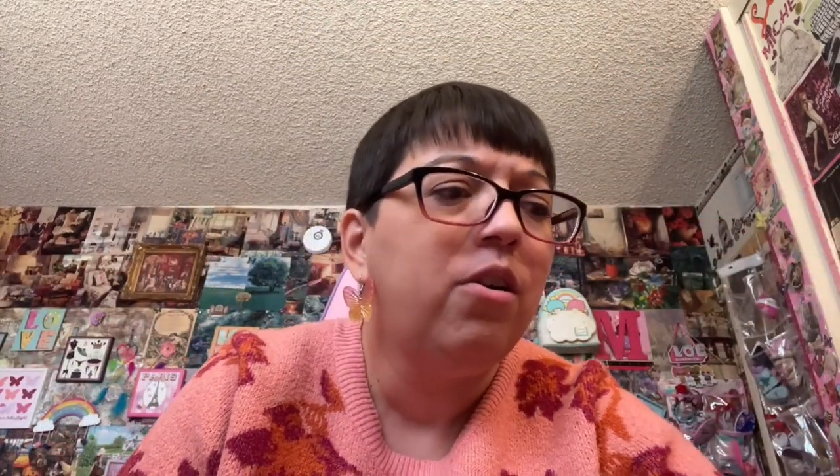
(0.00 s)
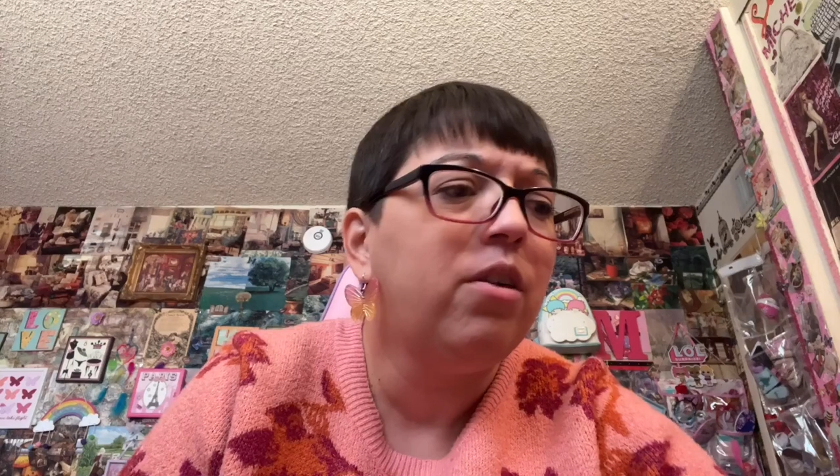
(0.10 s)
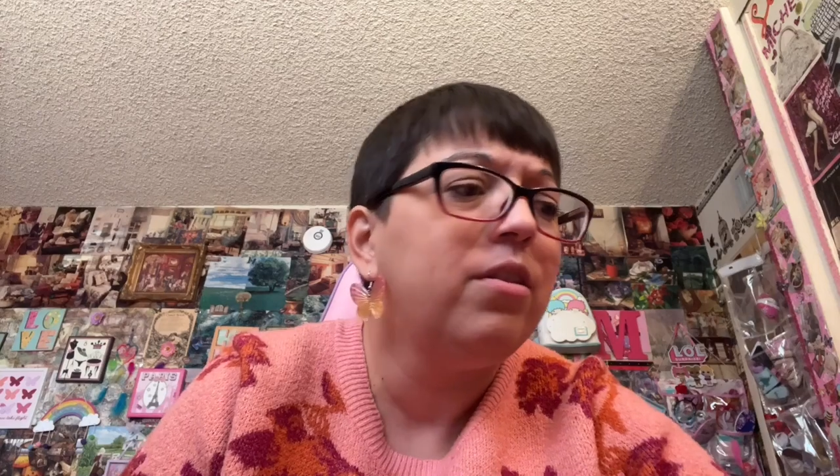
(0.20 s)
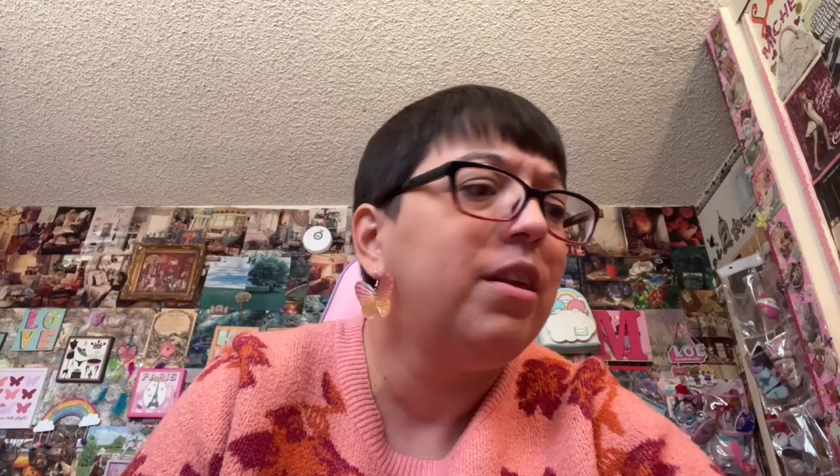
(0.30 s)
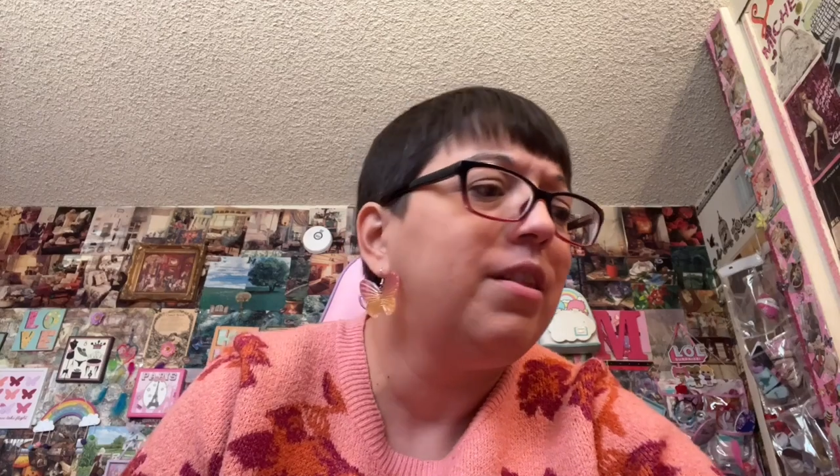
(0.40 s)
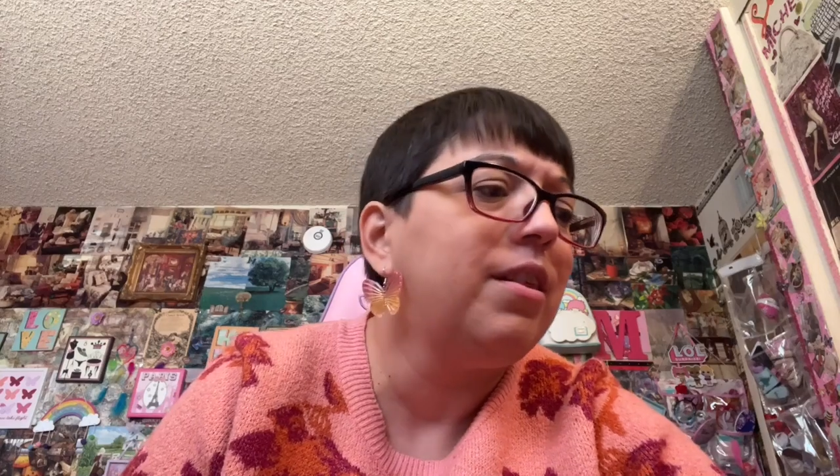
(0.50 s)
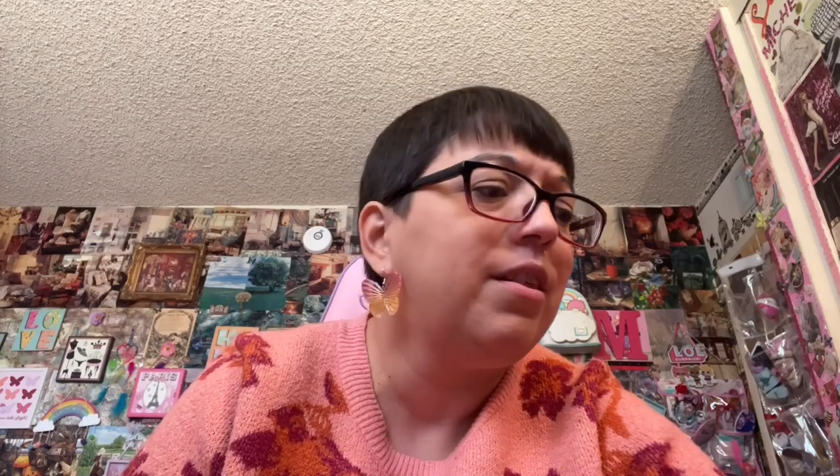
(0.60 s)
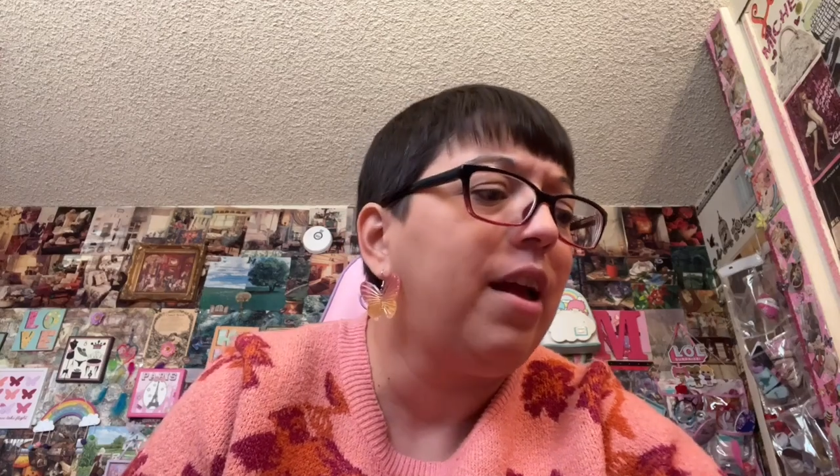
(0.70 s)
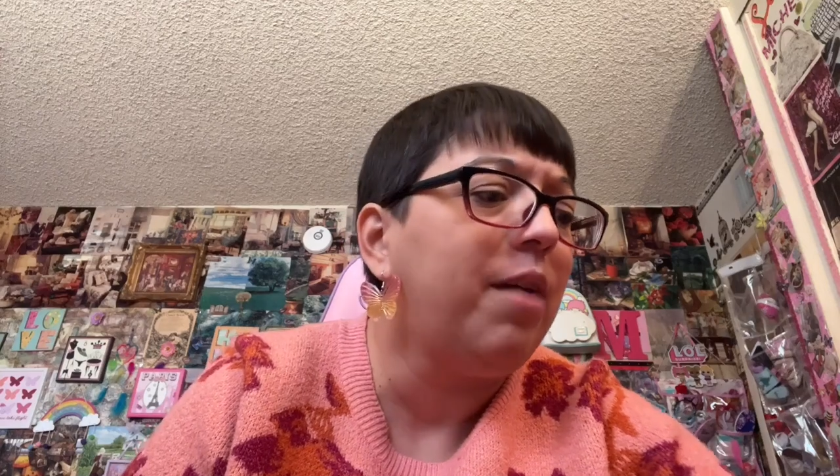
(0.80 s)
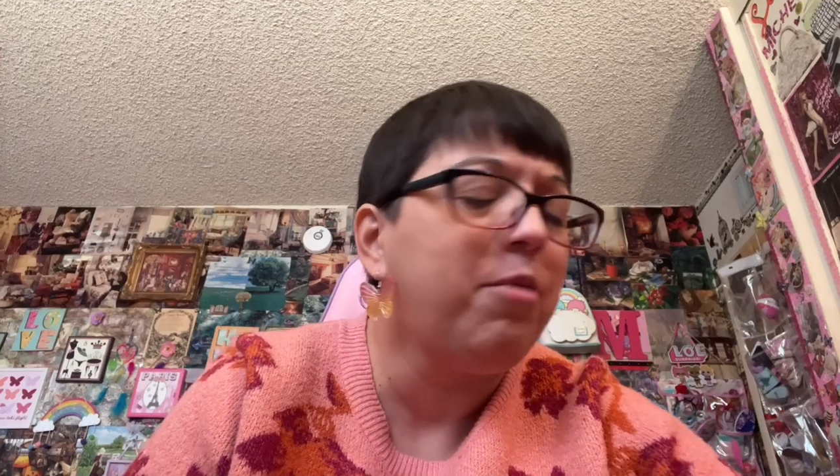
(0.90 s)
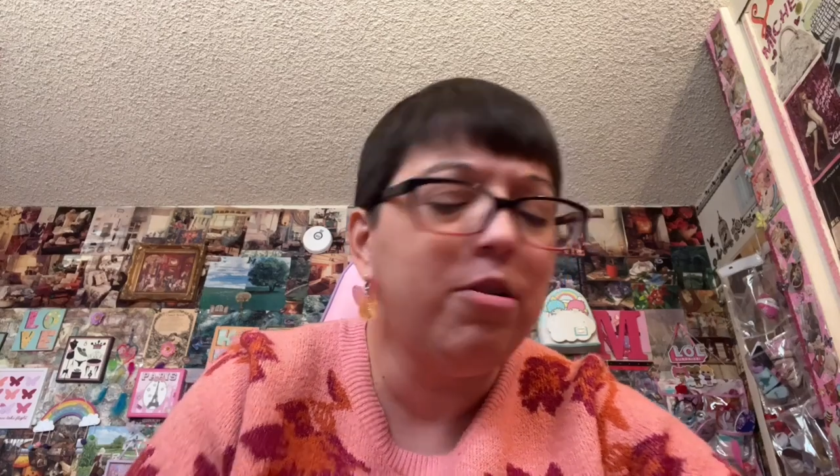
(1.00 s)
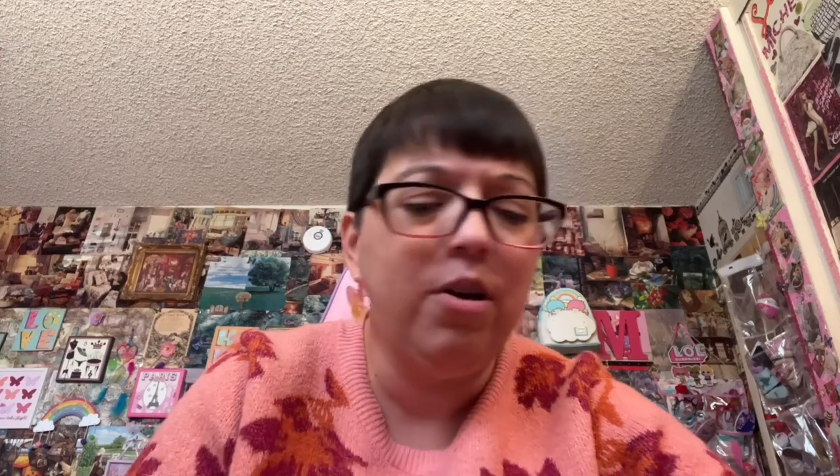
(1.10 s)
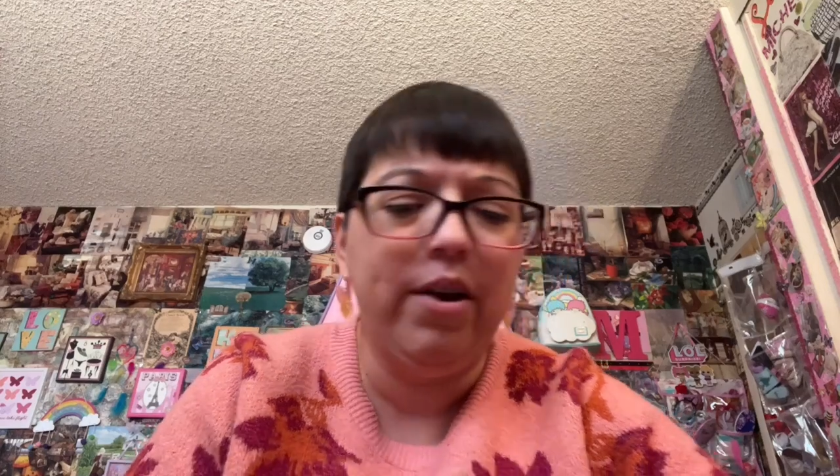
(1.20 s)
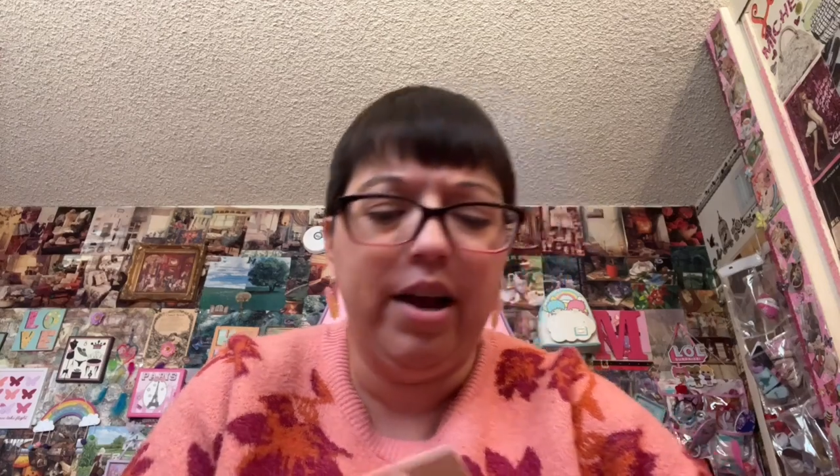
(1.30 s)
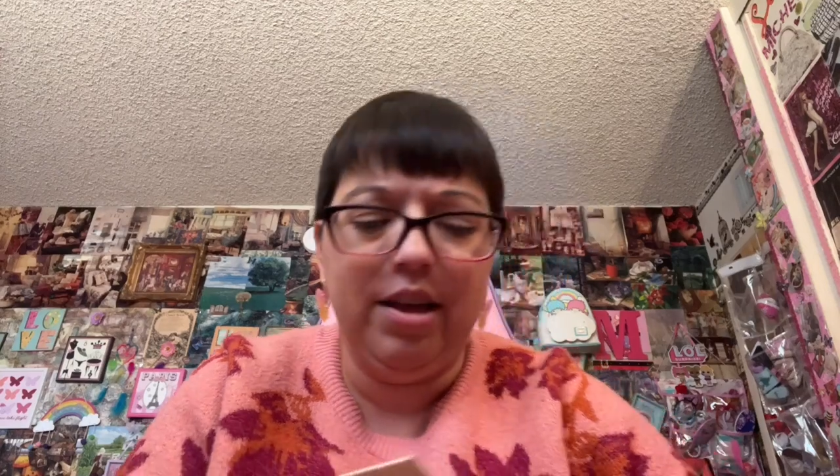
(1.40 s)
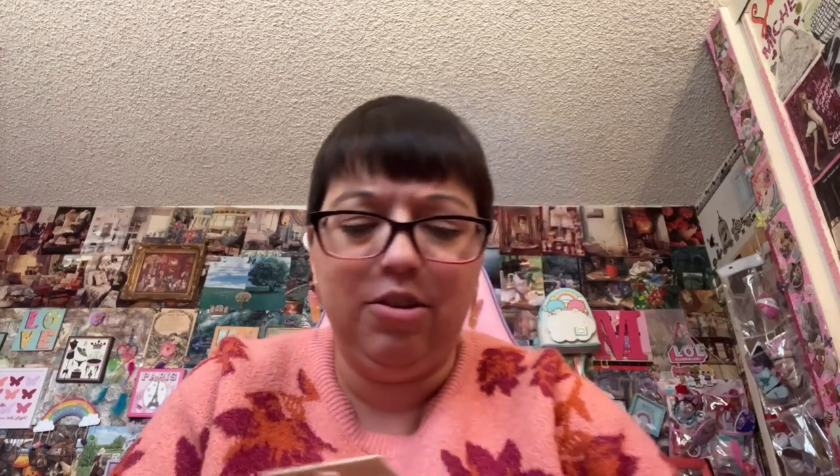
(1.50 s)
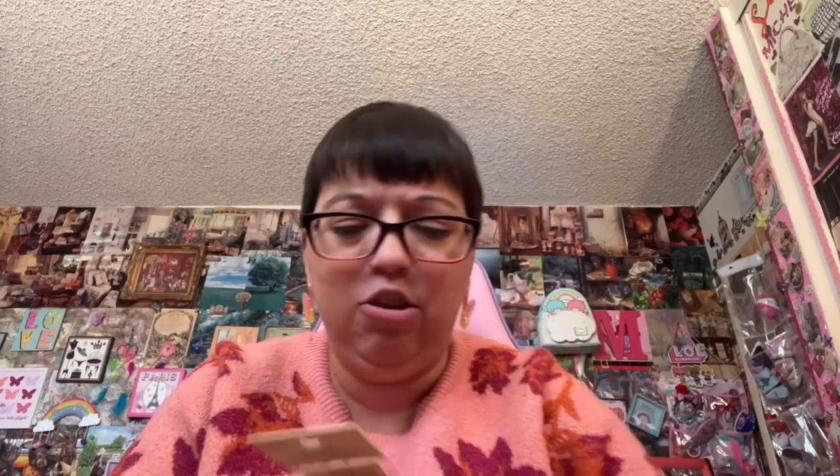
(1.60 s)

or these the same? Oh no, I got